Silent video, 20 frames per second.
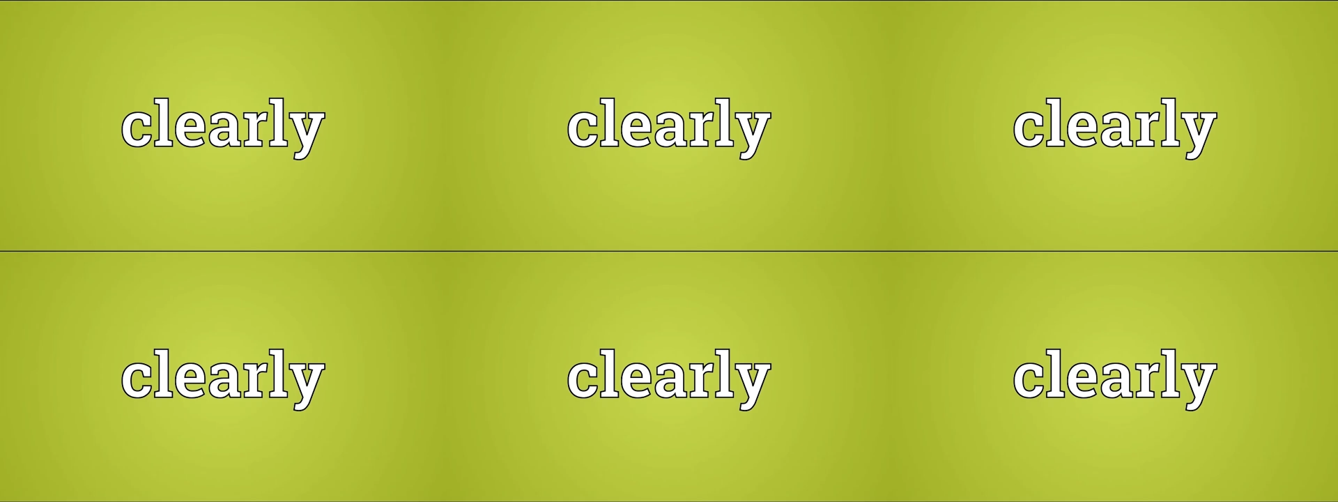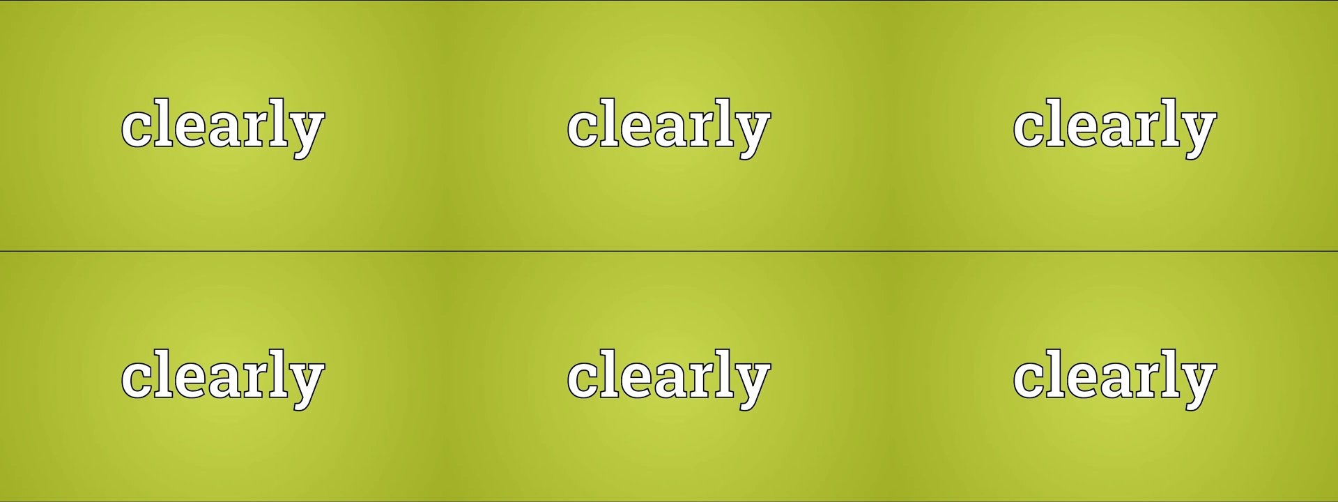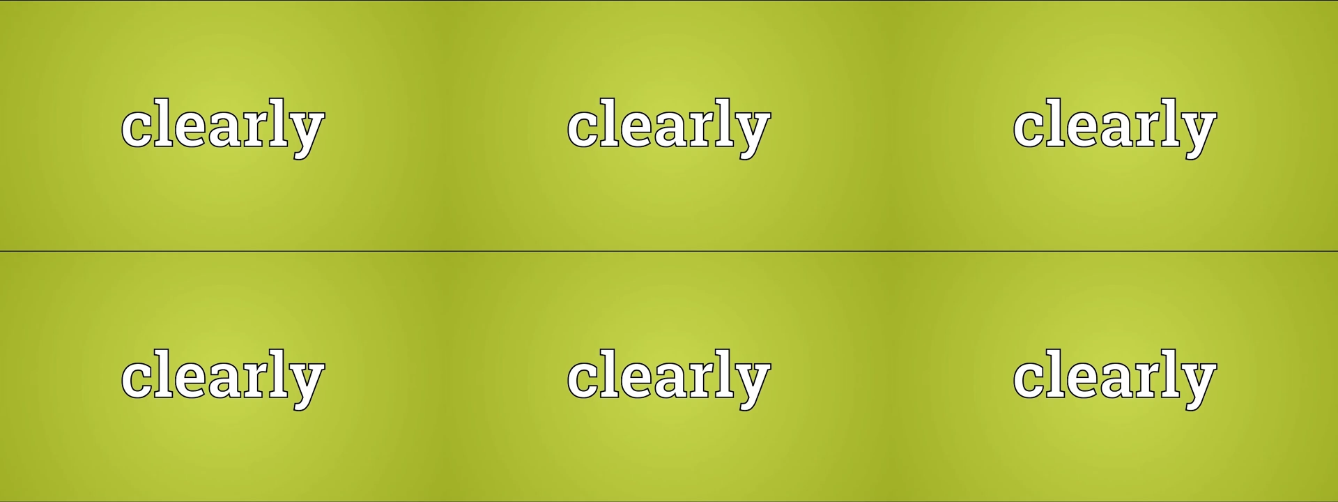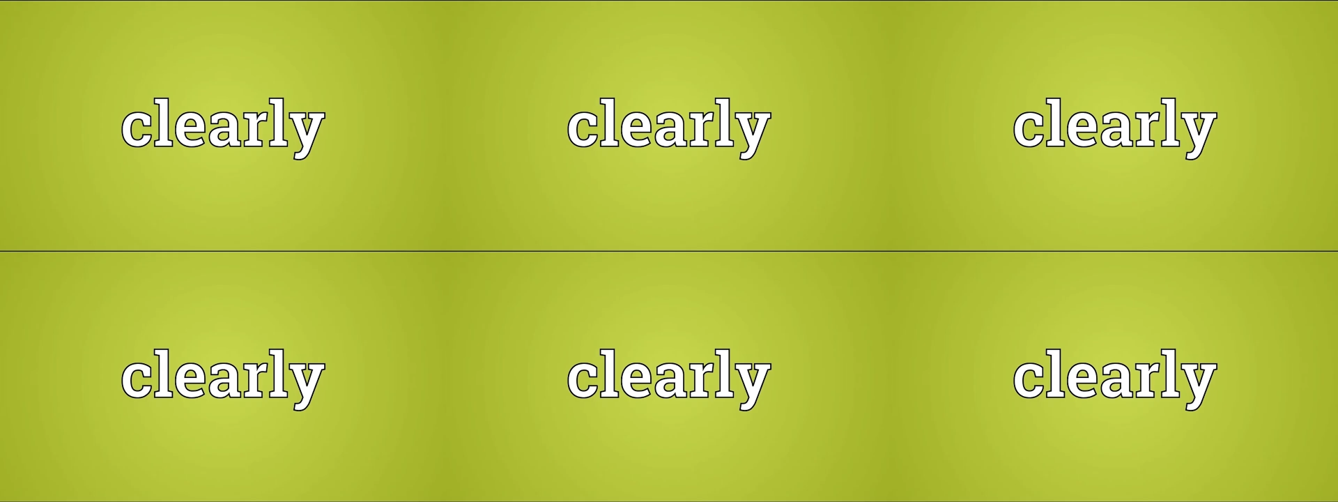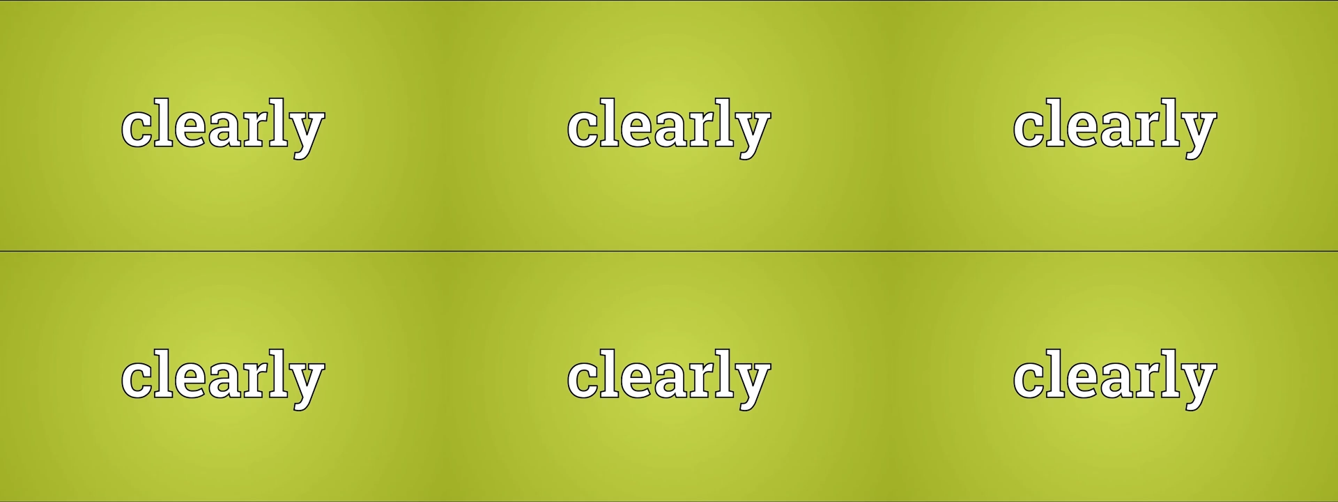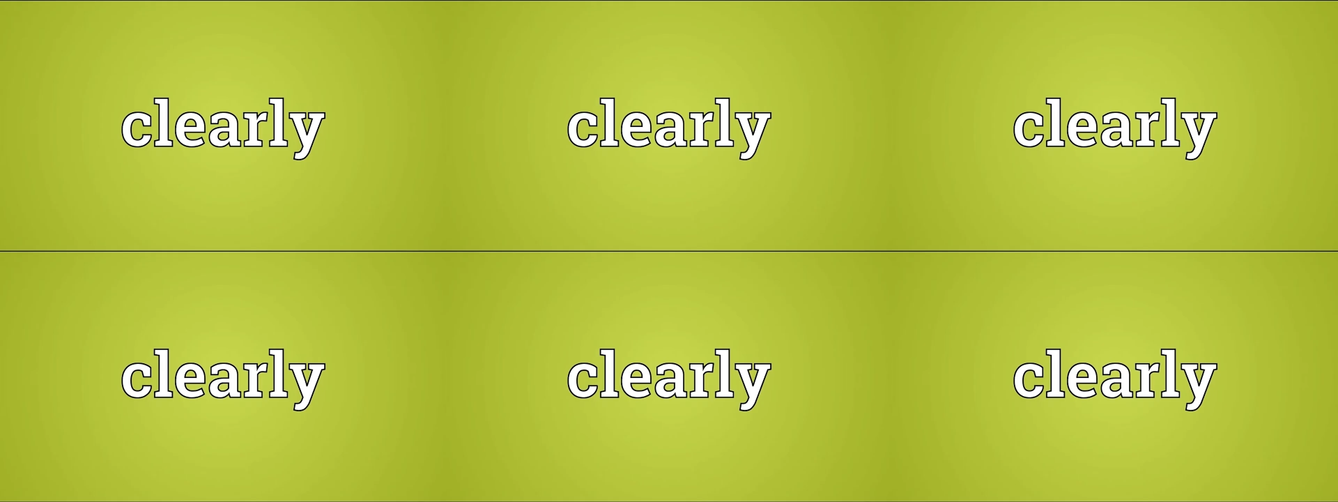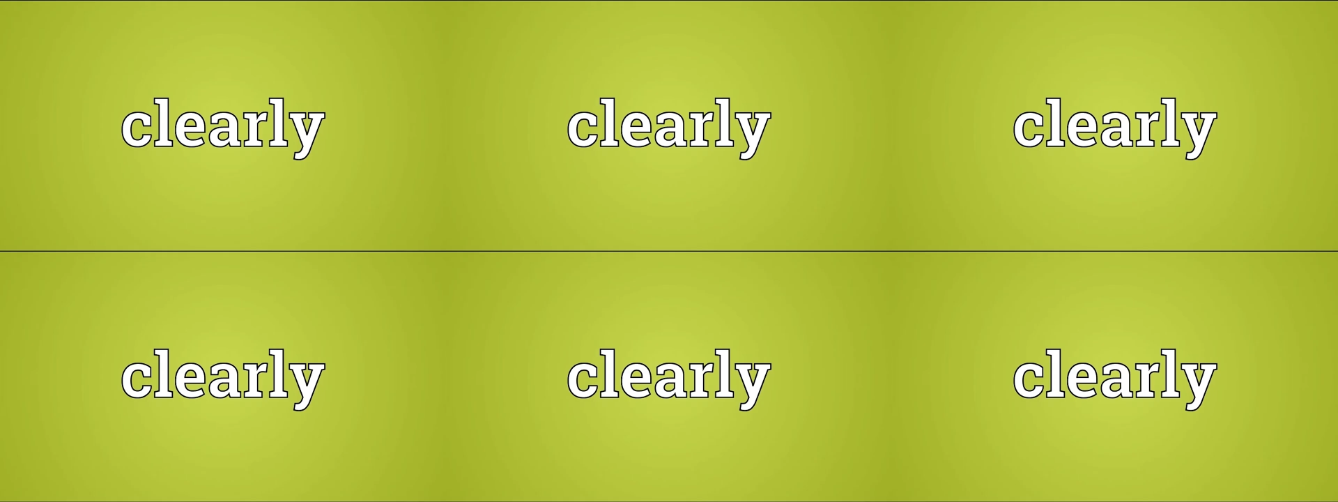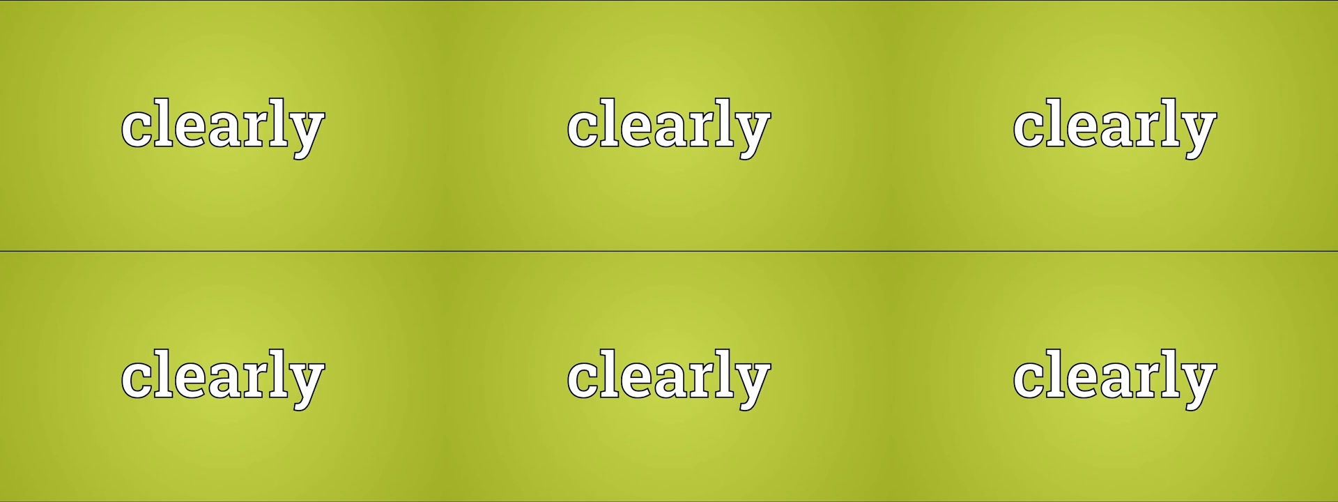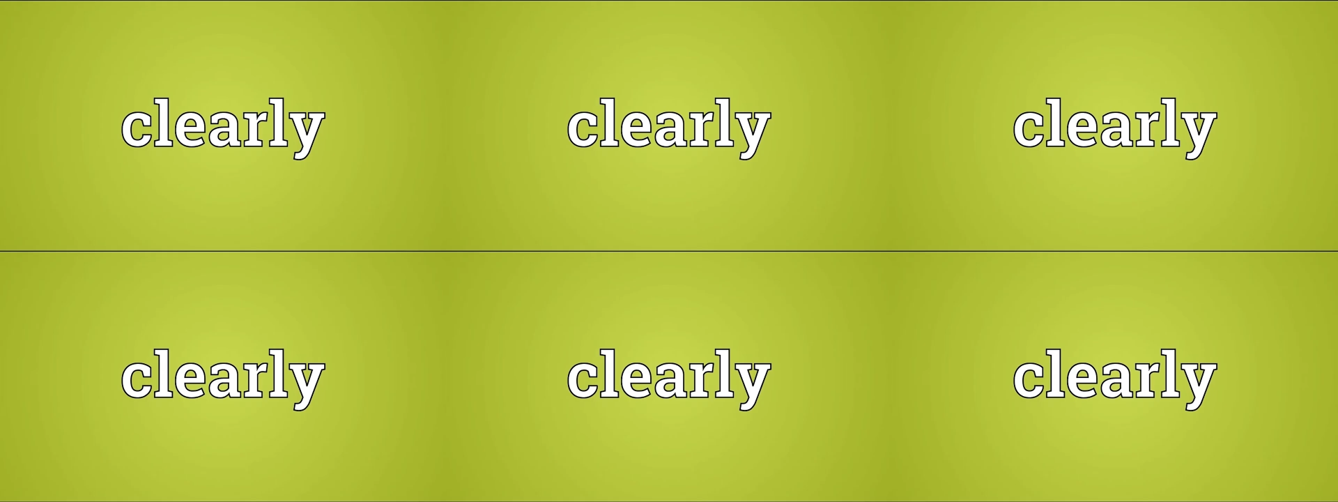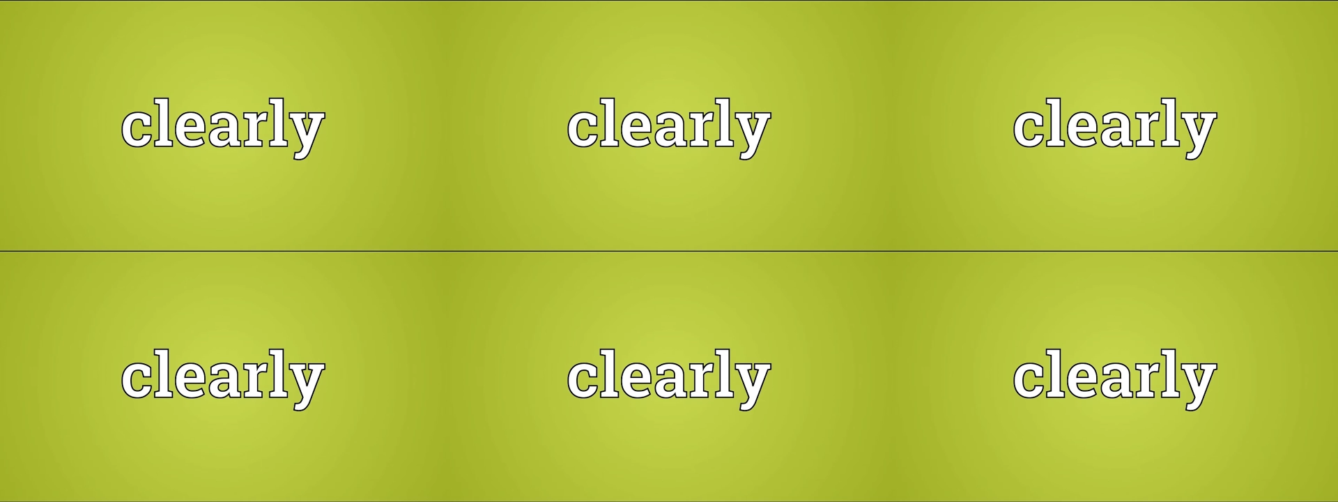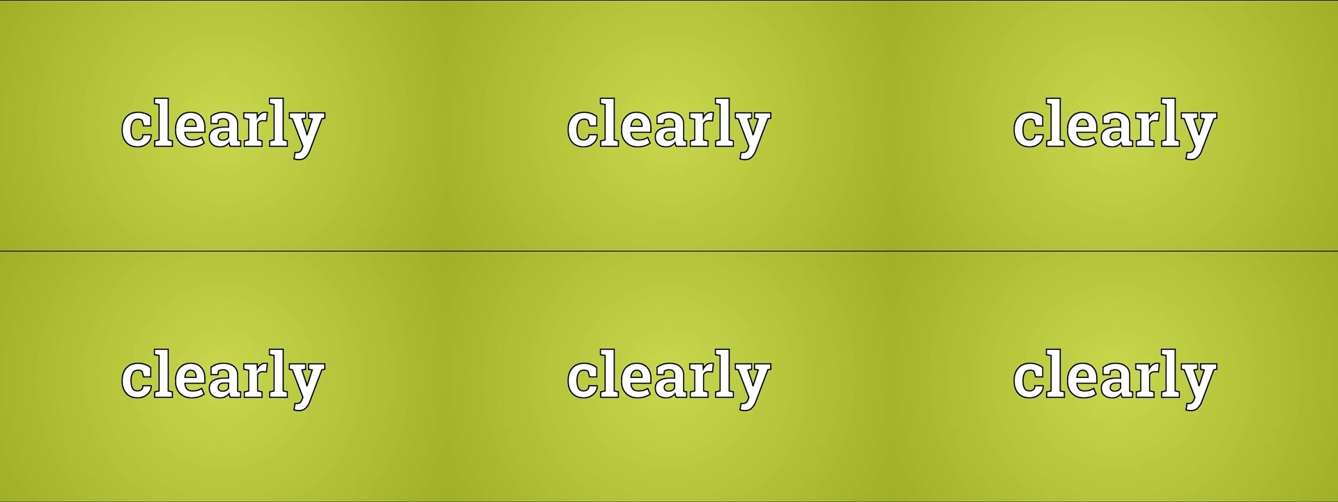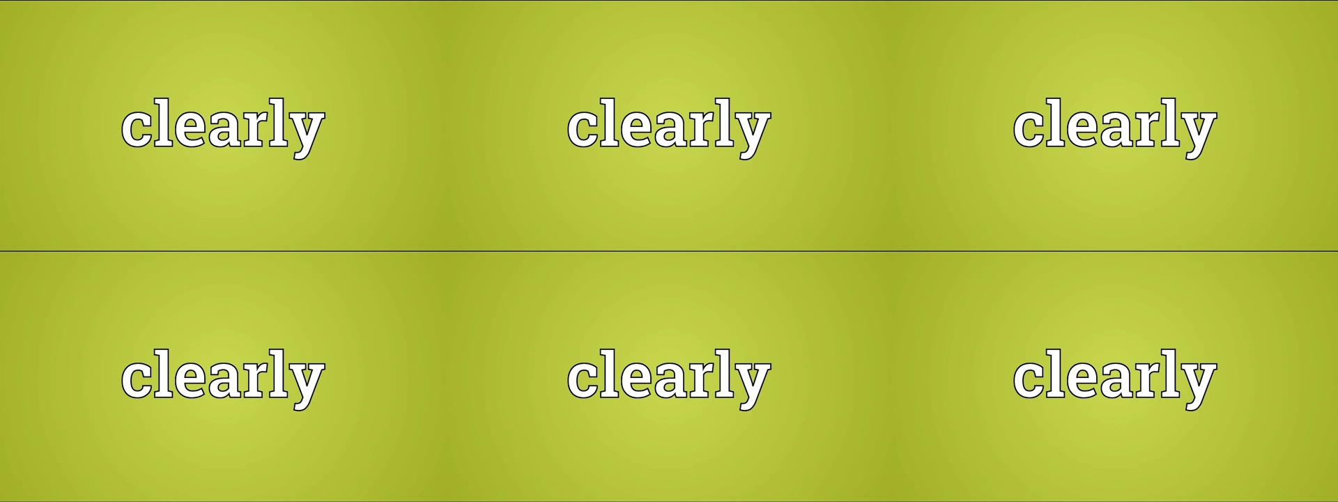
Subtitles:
Nobody's mouth can be seen.